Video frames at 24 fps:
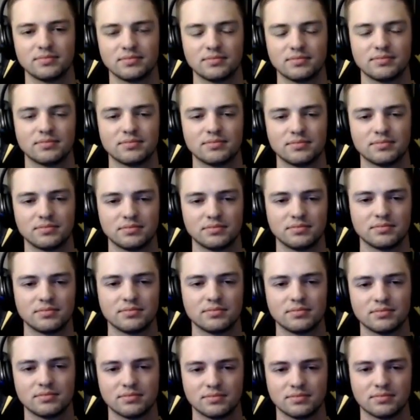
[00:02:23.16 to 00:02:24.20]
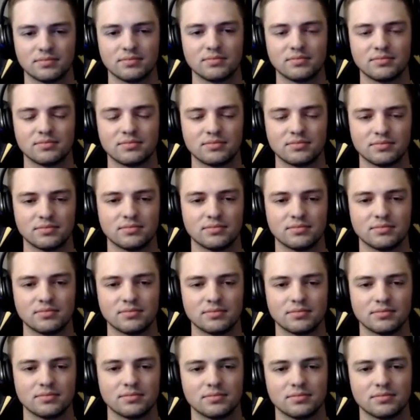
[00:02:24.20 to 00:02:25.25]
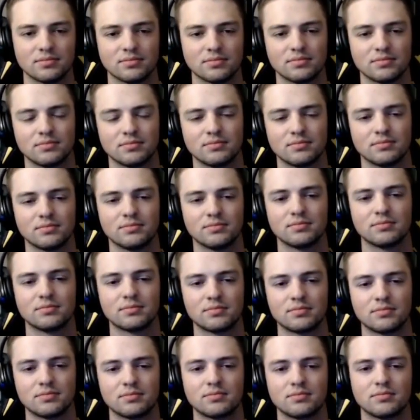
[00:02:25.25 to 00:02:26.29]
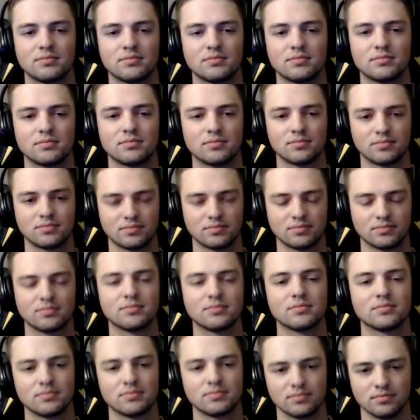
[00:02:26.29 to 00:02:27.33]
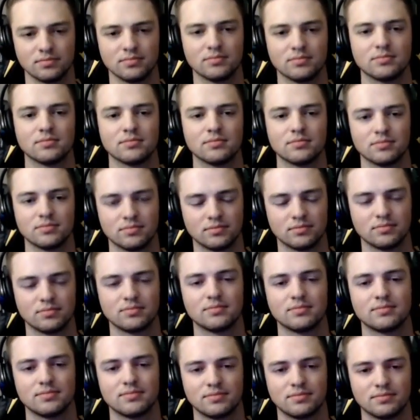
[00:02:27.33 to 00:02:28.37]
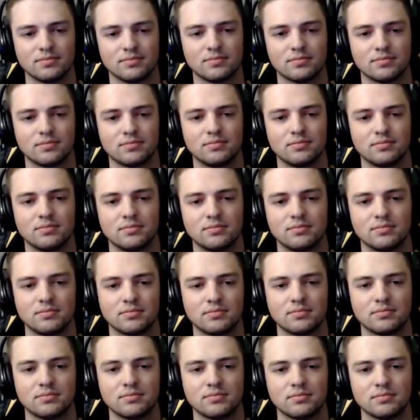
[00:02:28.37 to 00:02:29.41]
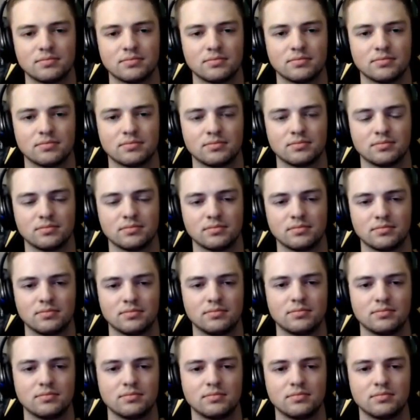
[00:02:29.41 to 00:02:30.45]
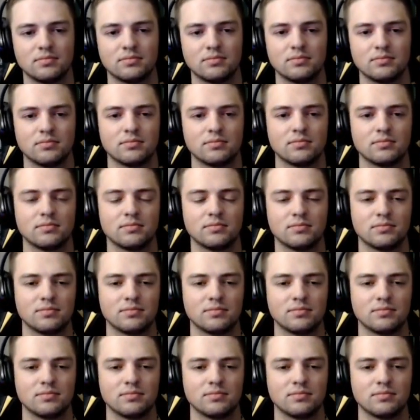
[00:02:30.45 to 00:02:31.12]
This person isn't speaking.